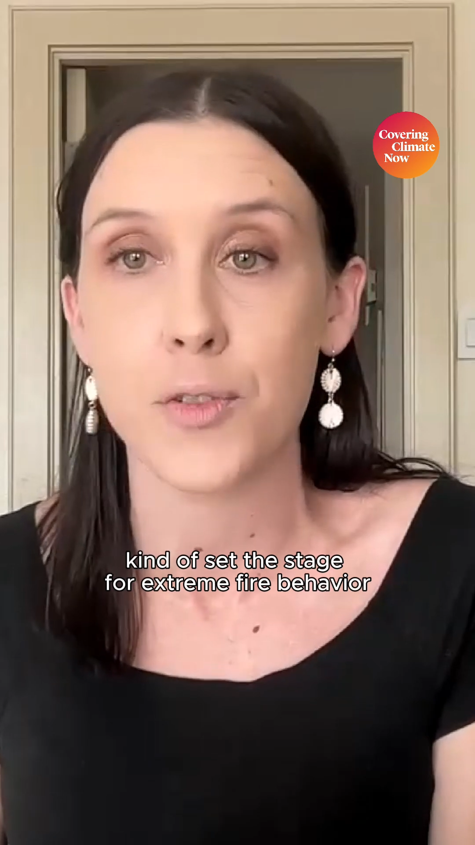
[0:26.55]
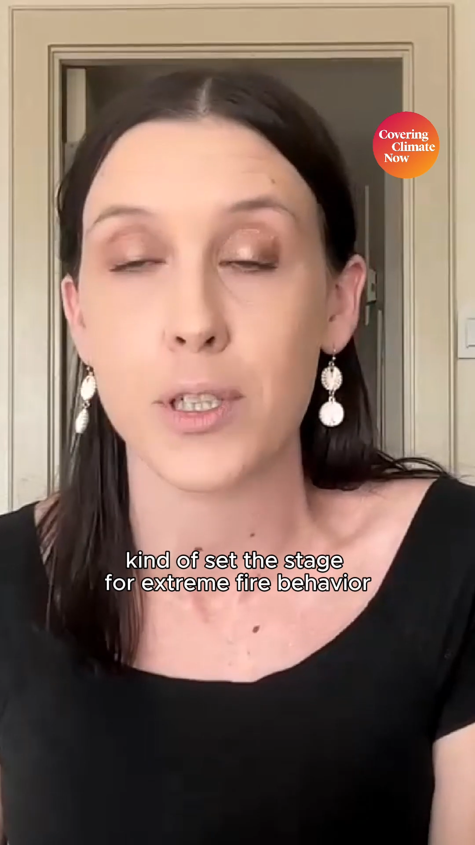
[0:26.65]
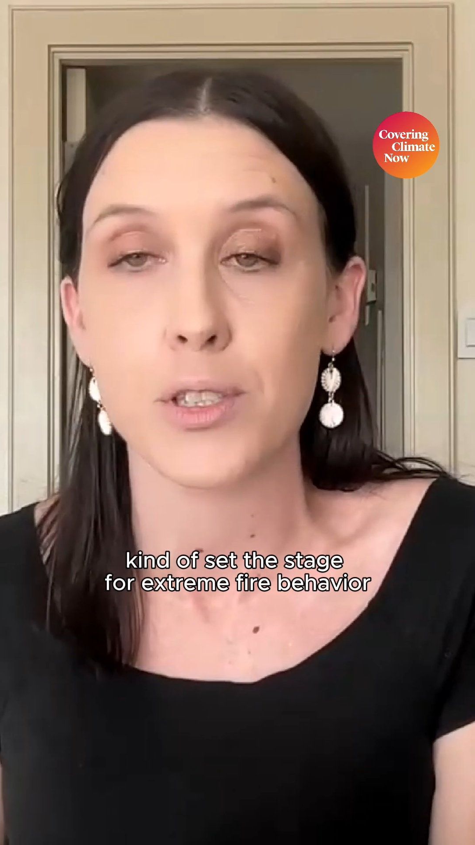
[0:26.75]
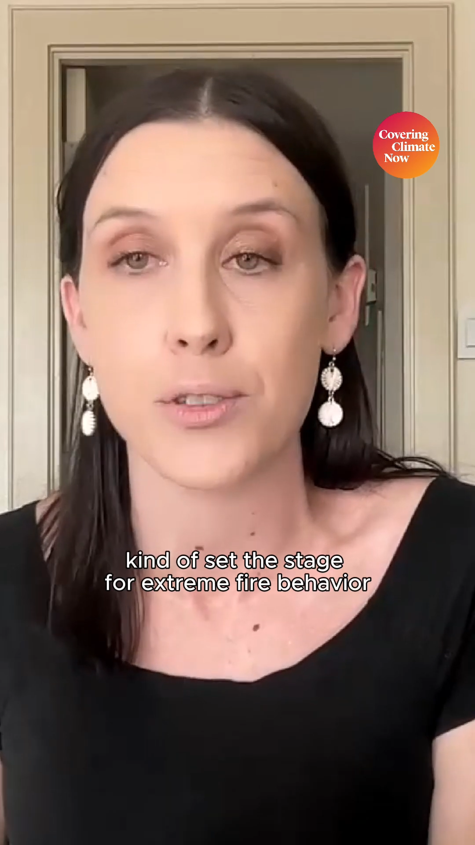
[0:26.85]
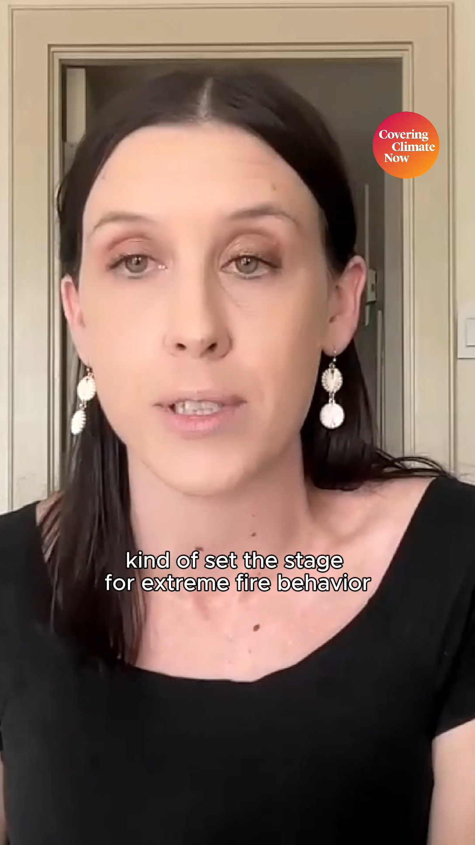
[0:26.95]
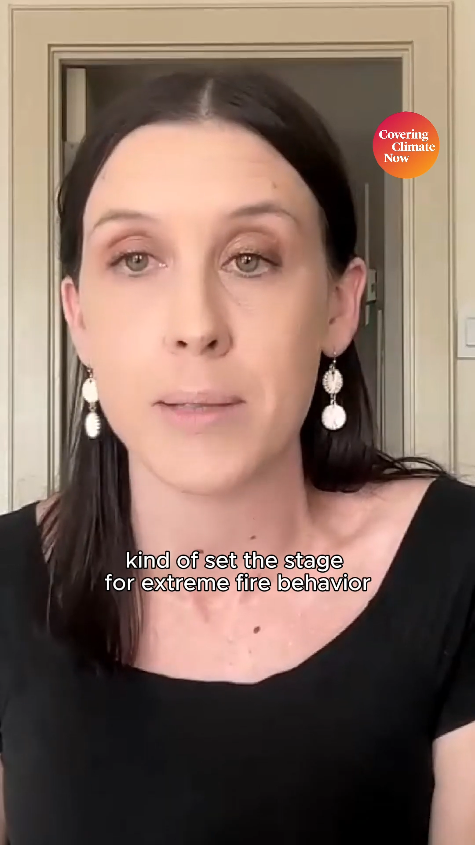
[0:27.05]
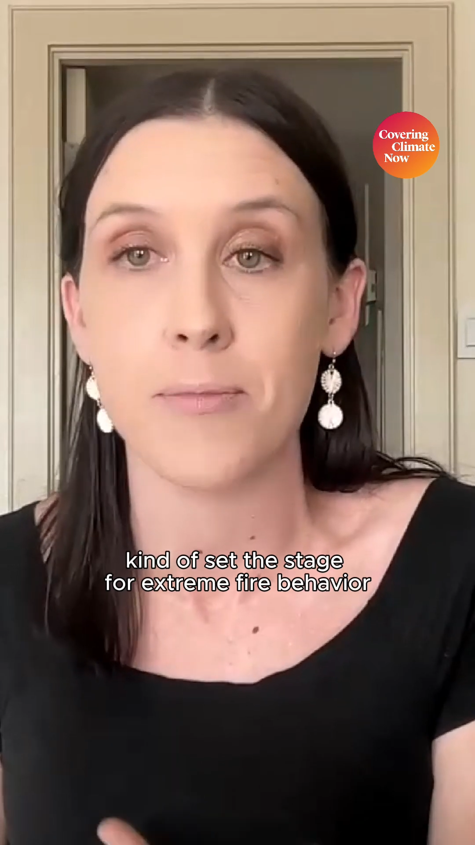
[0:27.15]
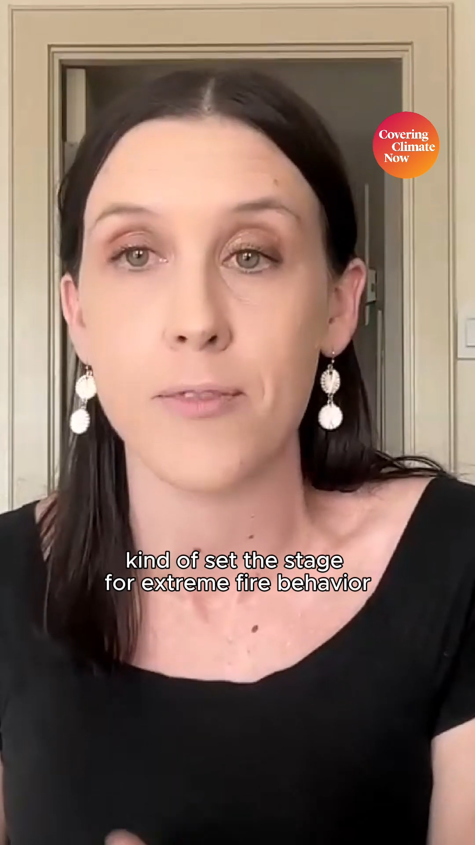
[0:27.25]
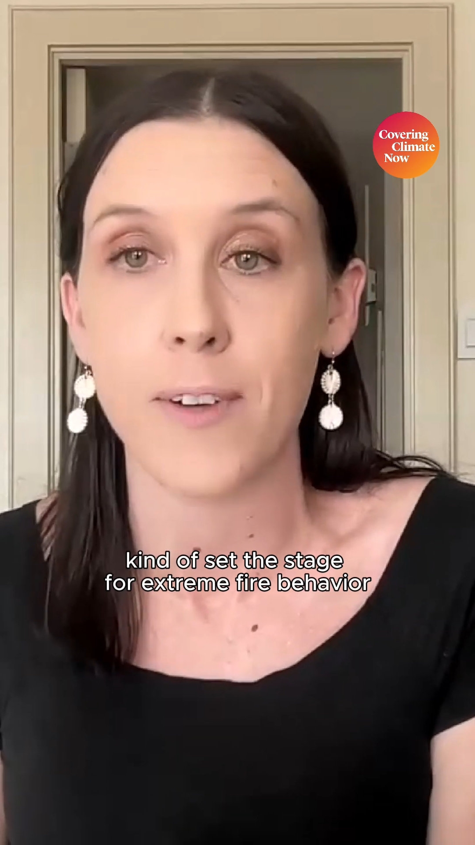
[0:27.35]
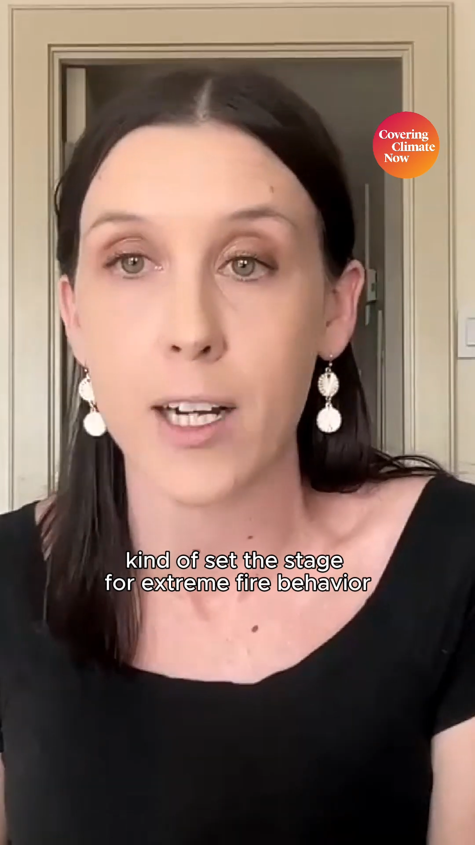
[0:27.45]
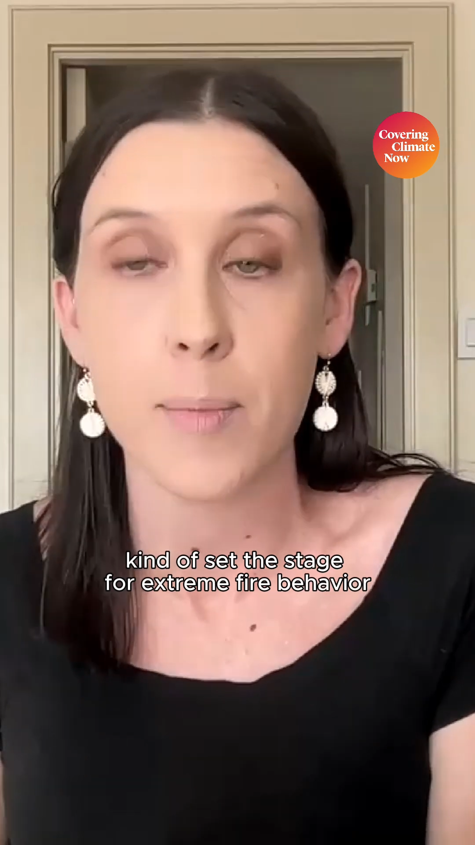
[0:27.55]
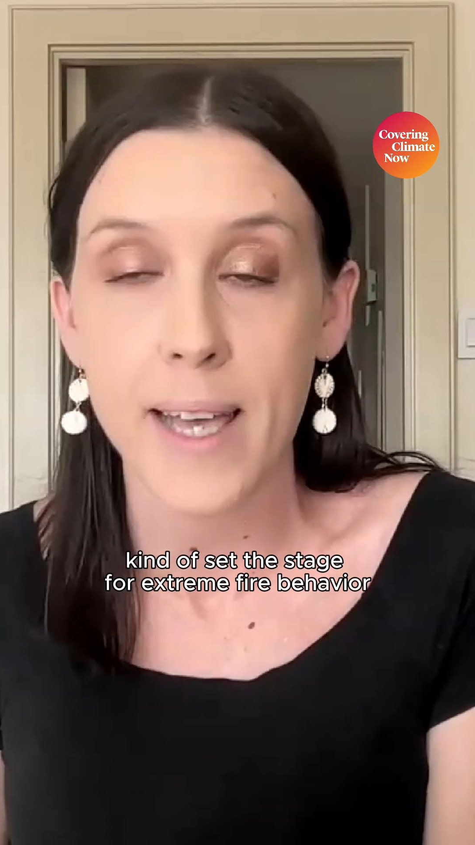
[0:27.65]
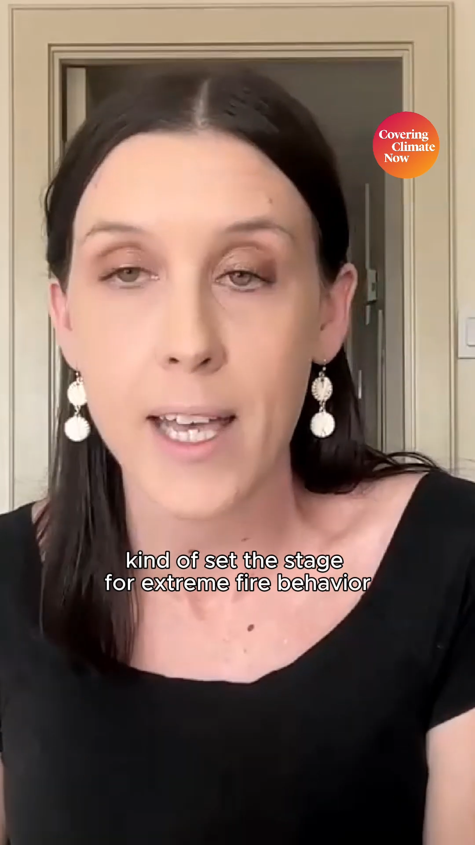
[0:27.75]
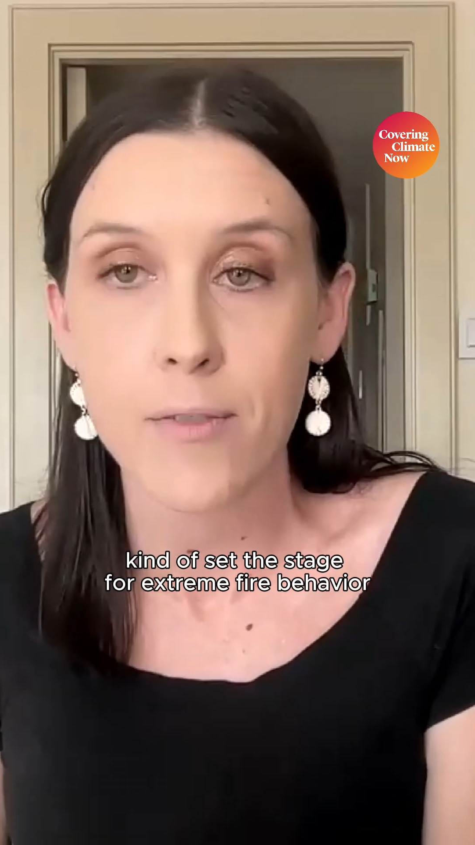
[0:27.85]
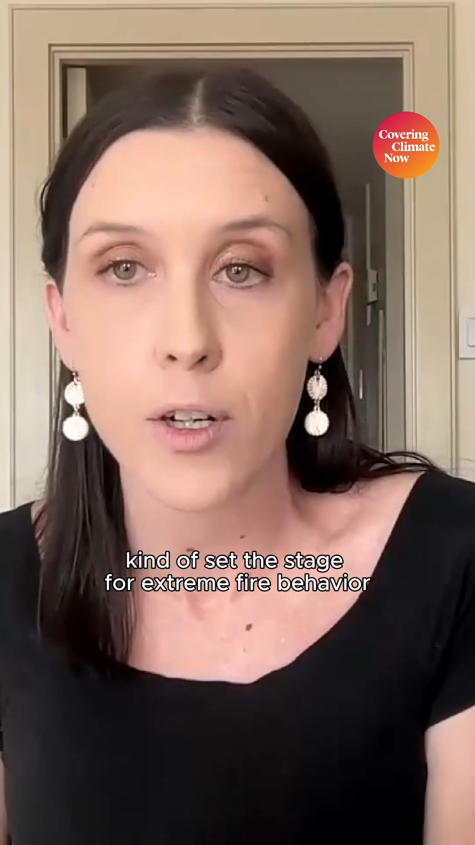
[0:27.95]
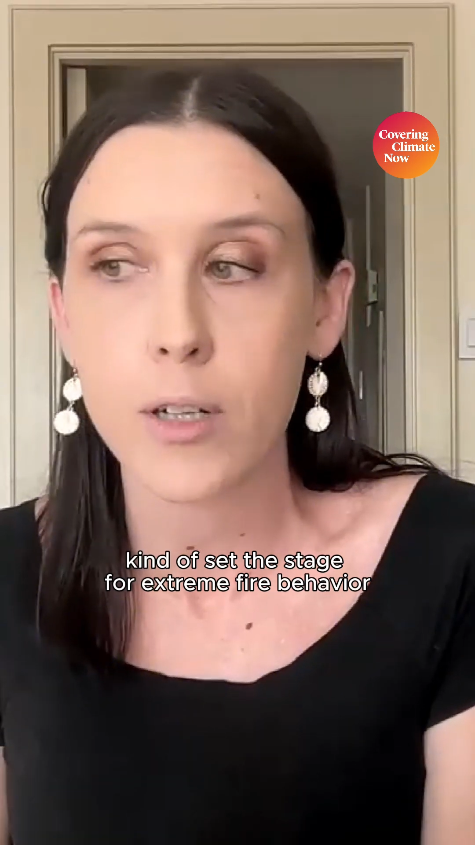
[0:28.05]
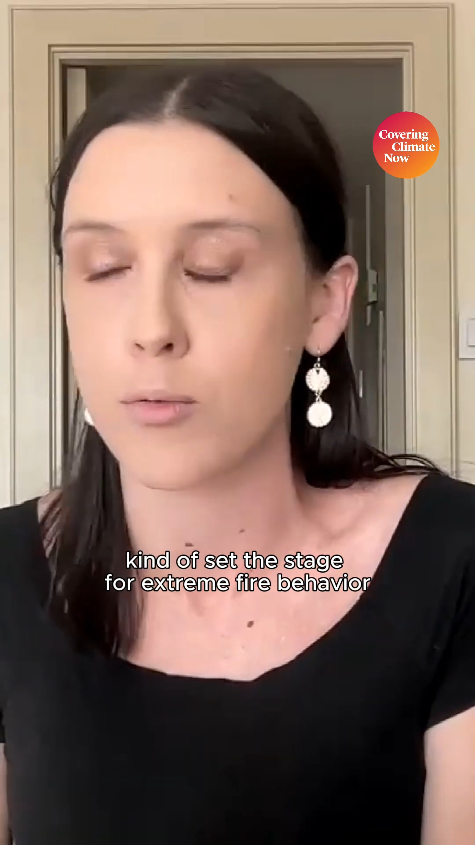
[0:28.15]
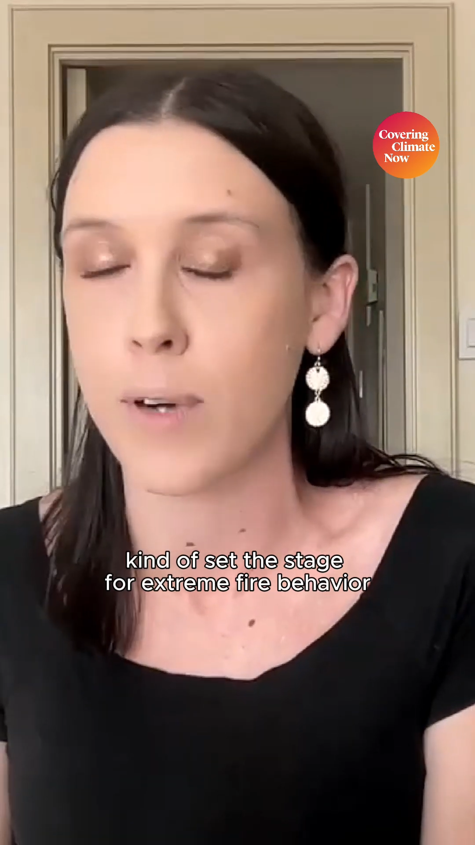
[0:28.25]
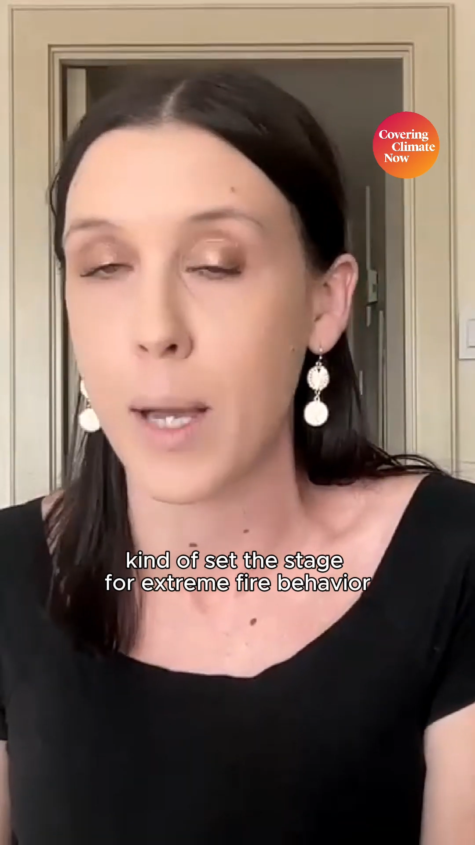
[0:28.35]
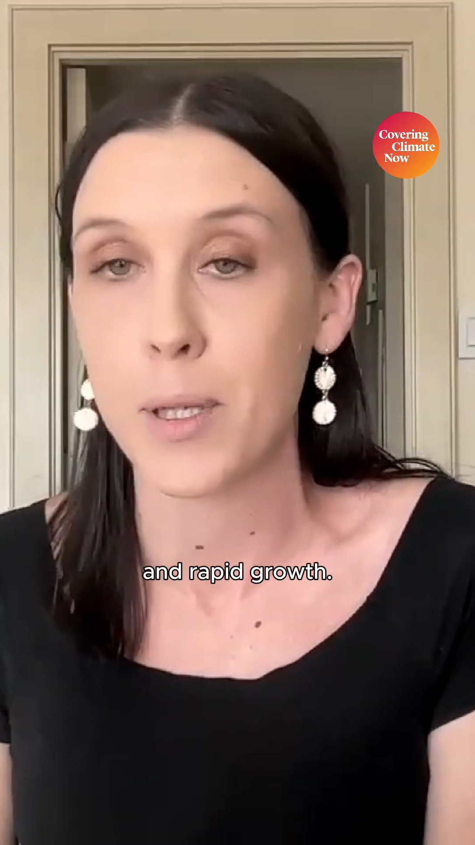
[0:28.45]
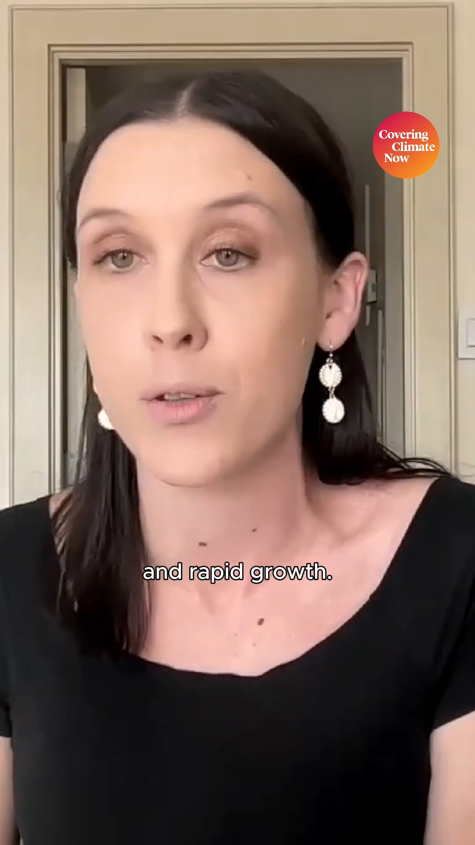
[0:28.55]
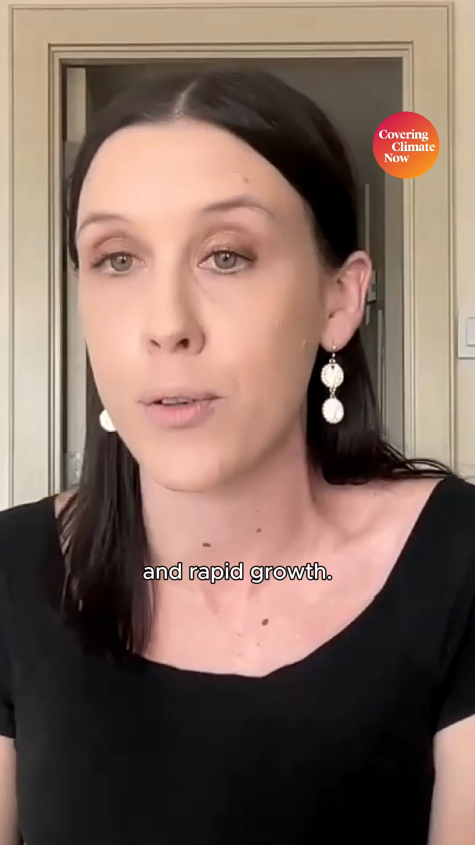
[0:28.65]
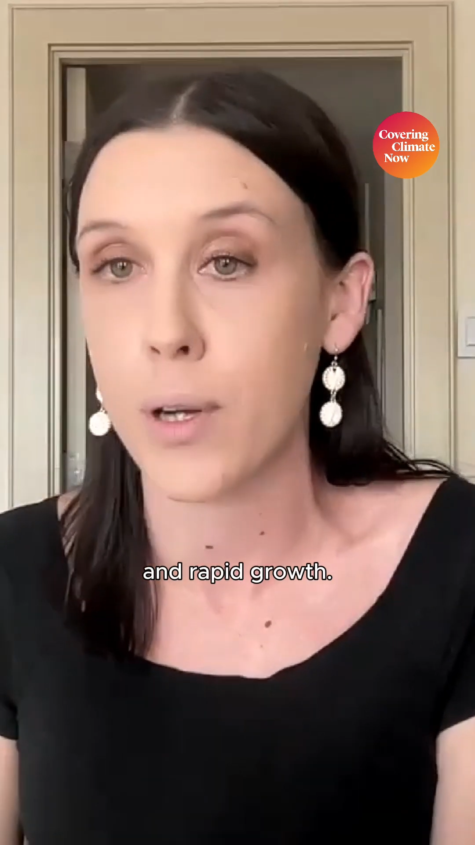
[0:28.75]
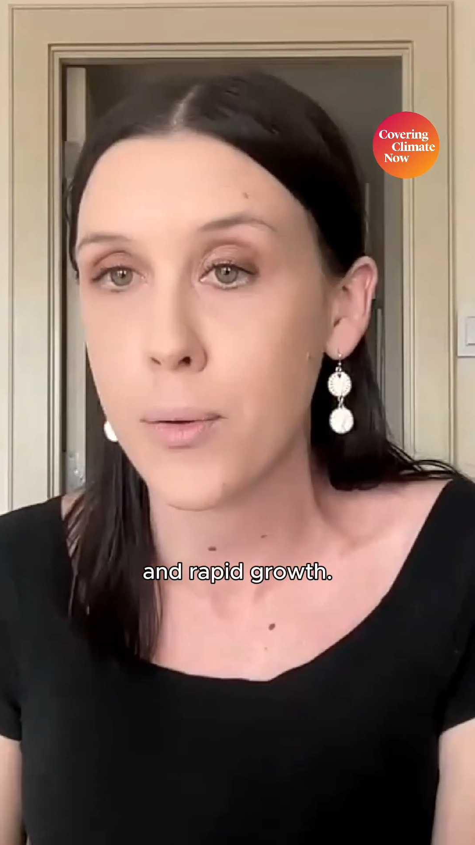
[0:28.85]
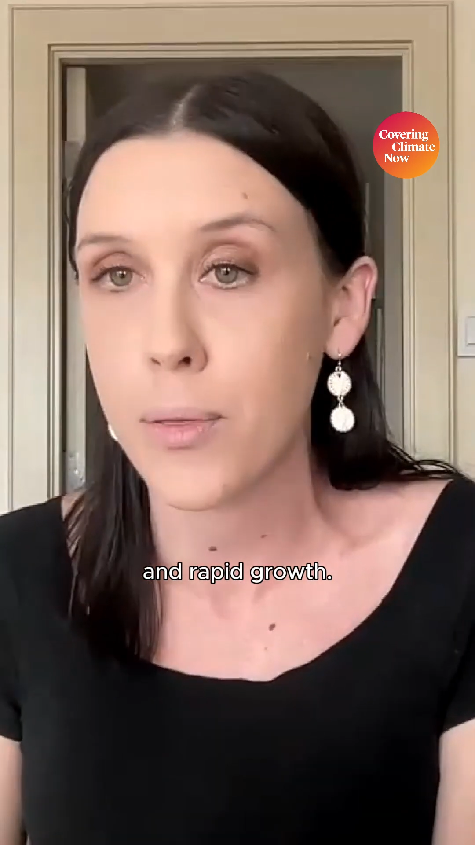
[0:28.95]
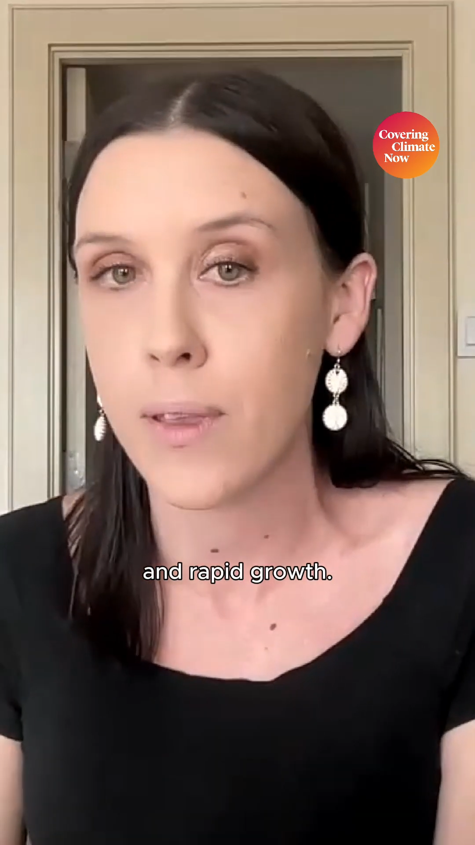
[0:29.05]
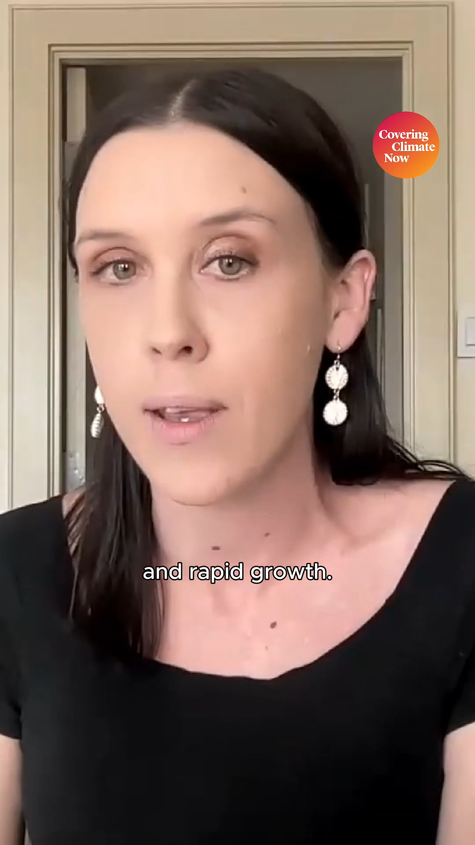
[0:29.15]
for extreme fire behavior and rapid growth.